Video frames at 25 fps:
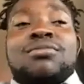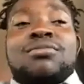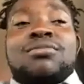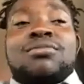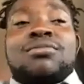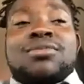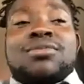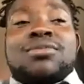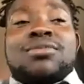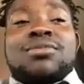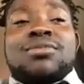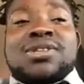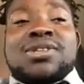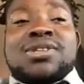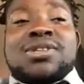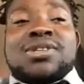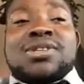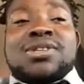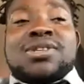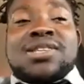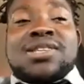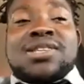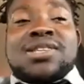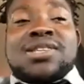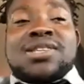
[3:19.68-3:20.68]
taking
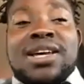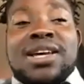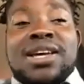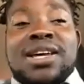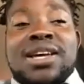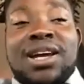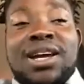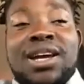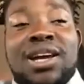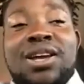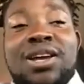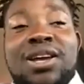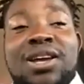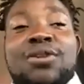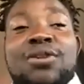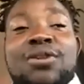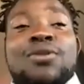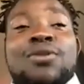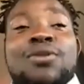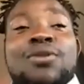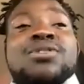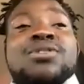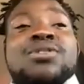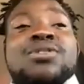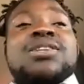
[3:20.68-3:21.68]
those interviews
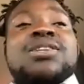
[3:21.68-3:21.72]
because